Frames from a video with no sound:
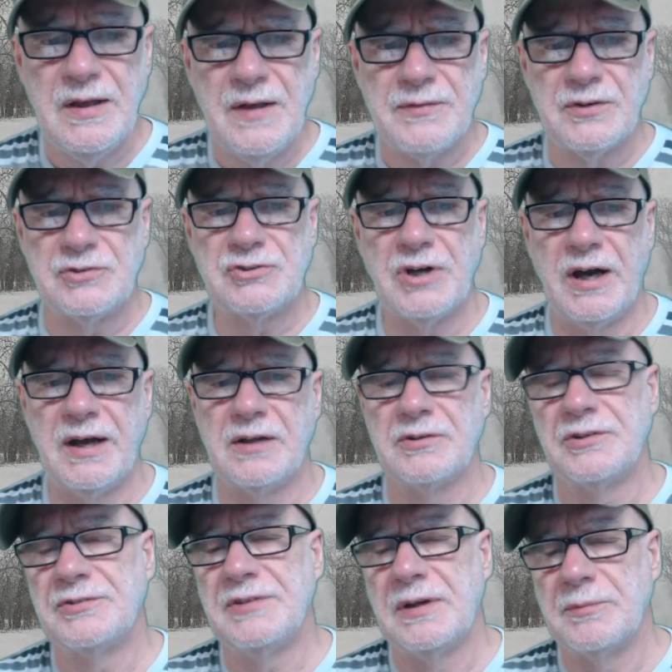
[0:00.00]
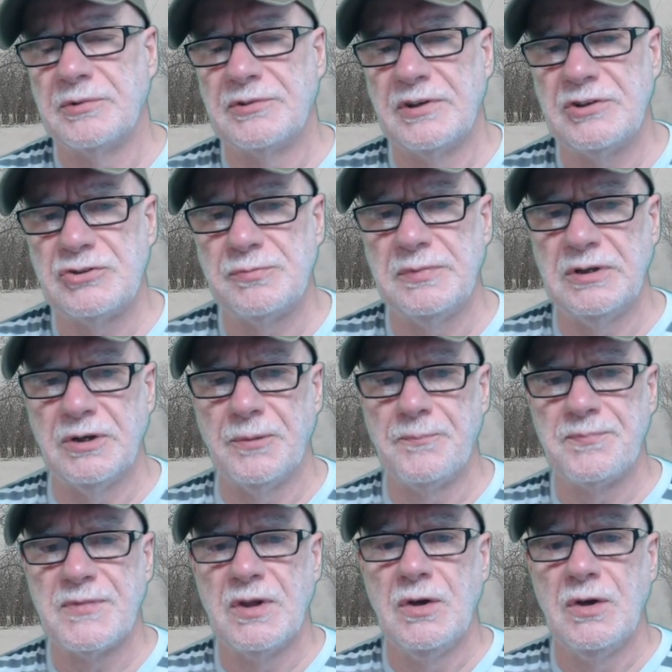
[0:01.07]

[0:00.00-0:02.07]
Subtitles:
The child, his name was Ishmael,